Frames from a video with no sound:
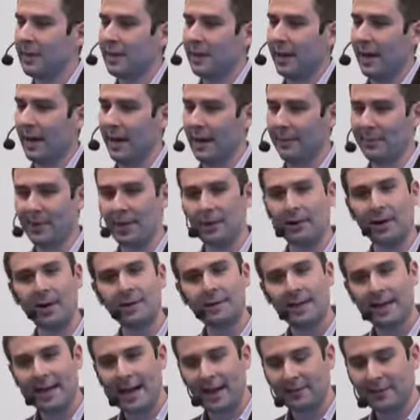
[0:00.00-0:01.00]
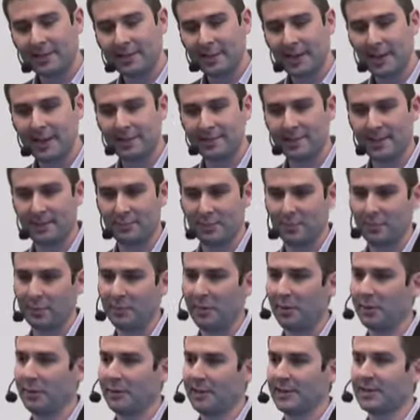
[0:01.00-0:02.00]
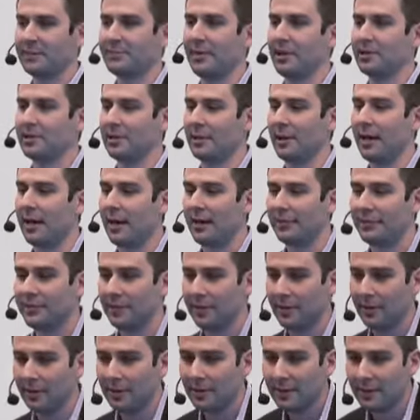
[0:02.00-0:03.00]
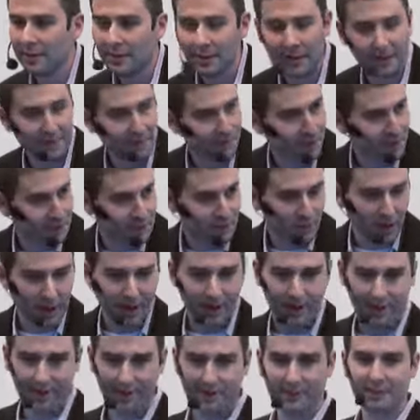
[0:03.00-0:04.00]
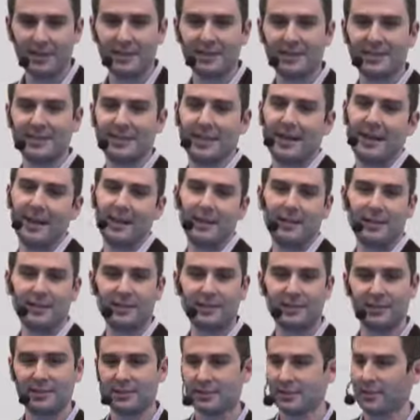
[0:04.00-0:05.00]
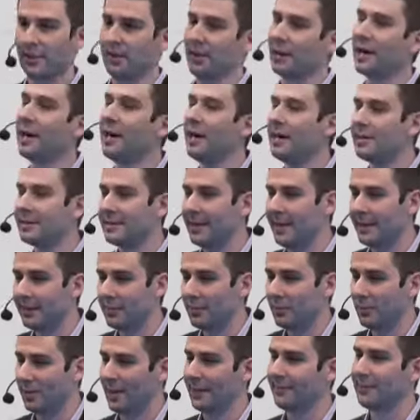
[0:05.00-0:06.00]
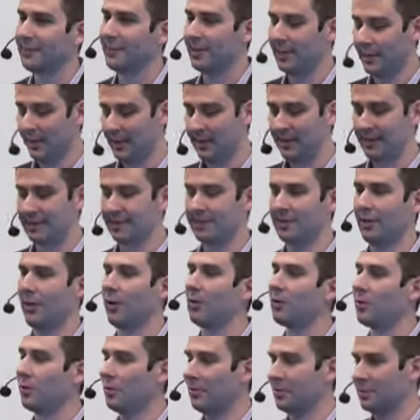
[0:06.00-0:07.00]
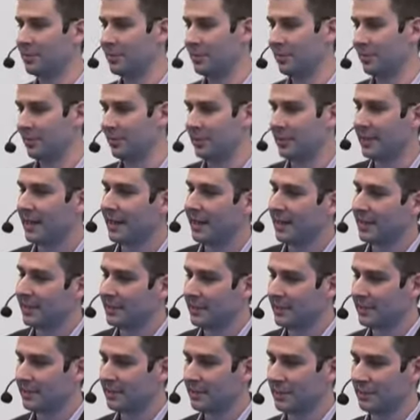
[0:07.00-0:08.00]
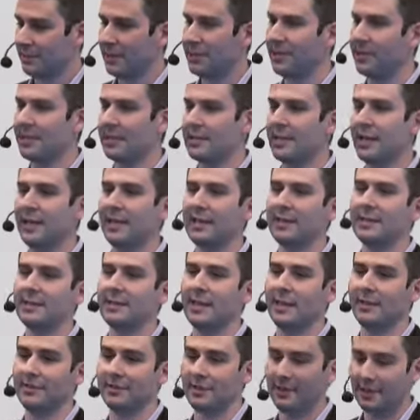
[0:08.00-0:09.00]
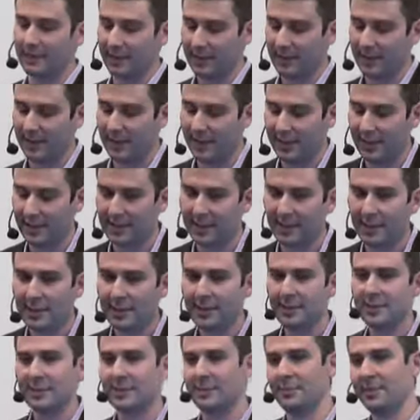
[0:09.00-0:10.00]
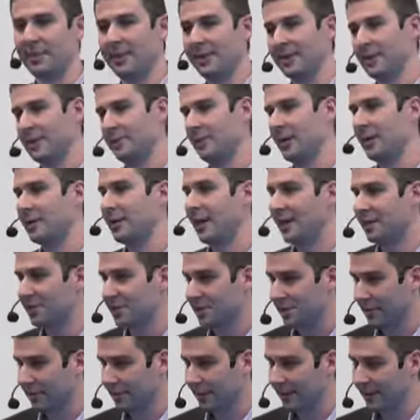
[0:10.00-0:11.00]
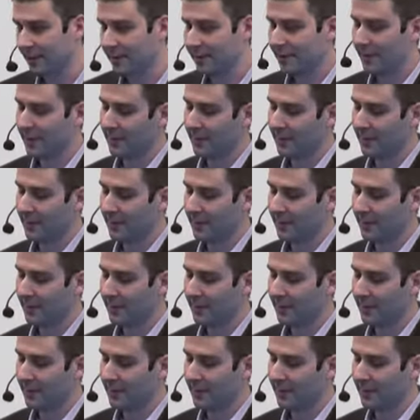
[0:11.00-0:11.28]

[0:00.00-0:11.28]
In our online advertising, we're promoting a special offer, a free trial, sales, our content, whatever it is. Our goal is to really entice that first click, to begin them on that journey.